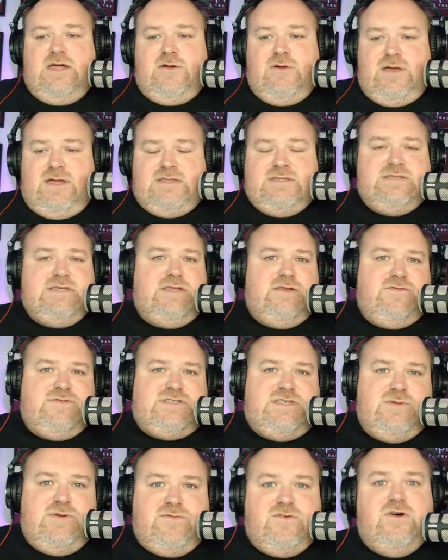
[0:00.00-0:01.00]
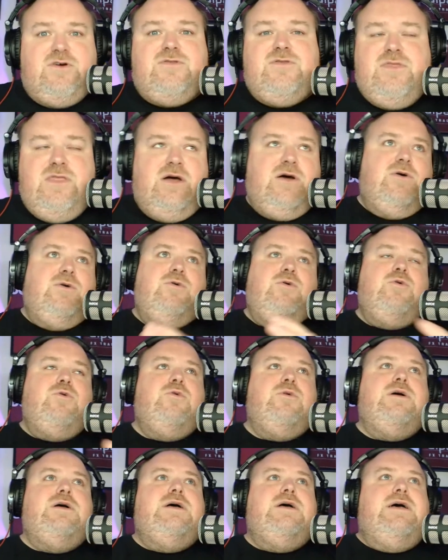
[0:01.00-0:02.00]
know, and obviously we've got
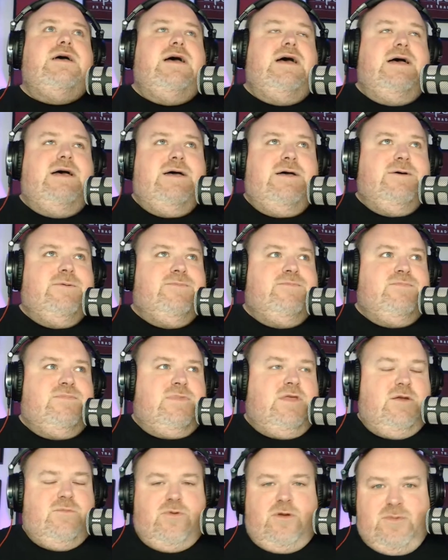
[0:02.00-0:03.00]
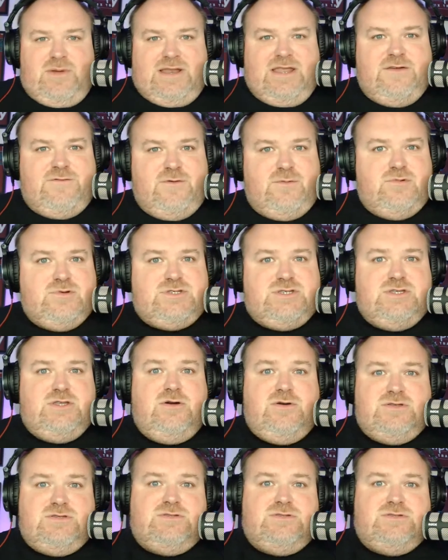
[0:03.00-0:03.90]
no Premier League football tonight